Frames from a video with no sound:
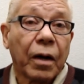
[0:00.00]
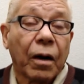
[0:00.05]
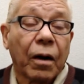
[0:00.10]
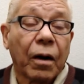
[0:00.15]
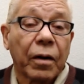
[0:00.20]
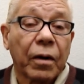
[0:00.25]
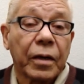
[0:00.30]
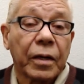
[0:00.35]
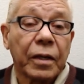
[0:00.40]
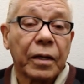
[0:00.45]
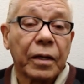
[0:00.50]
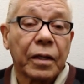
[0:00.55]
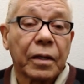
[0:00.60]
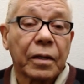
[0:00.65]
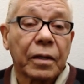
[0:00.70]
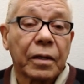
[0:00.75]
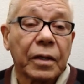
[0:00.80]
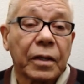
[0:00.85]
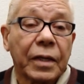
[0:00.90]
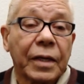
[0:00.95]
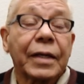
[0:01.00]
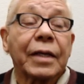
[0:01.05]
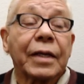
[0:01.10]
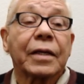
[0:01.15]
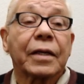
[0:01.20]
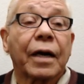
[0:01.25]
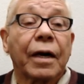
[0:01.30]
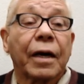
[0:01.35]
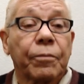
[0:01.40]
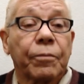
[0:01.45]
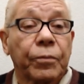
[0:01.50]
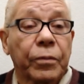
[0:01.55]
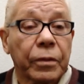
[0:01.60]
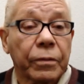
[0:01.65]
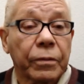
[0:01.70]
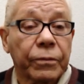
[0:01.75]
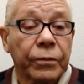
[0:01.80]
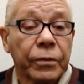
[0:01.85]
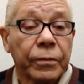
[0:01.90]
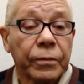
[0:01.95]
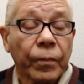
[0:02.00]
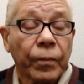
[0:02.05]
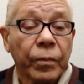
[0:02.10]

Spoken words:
or either any type of